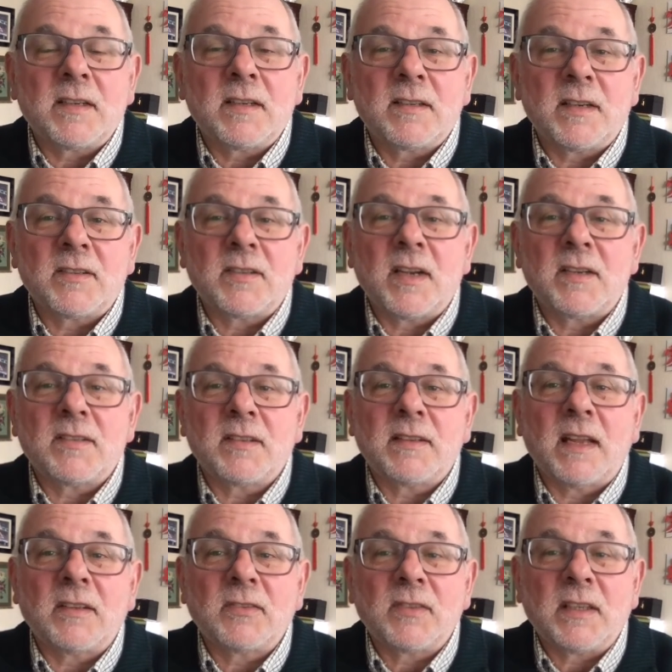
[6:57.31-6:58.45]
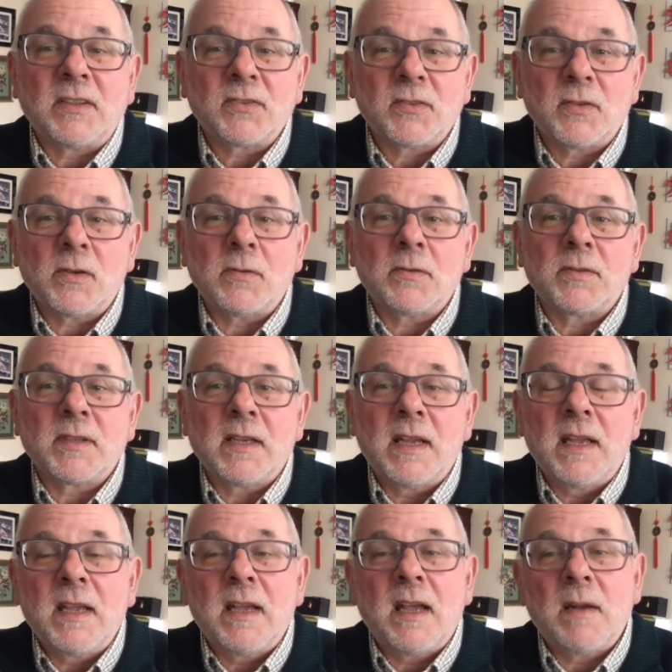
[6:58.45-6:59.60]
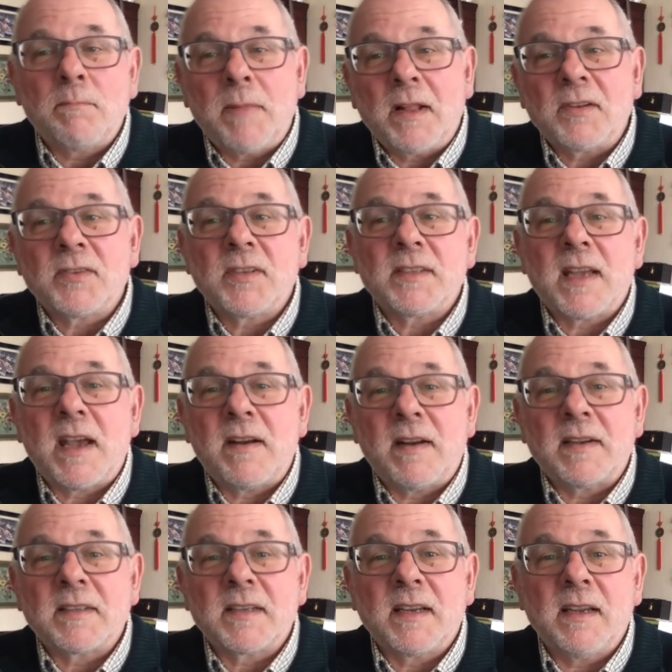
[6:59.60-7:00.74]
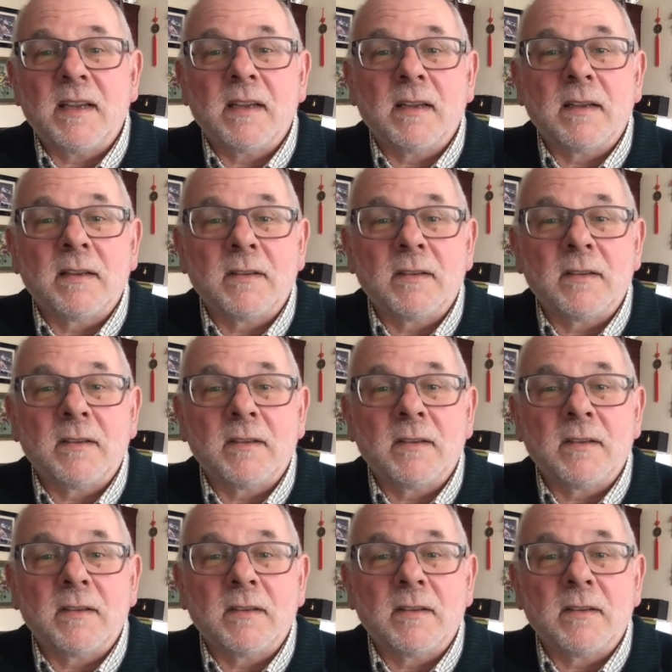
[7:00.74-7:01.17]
such as the Dead Sea Scrolls and Belshazzar as king,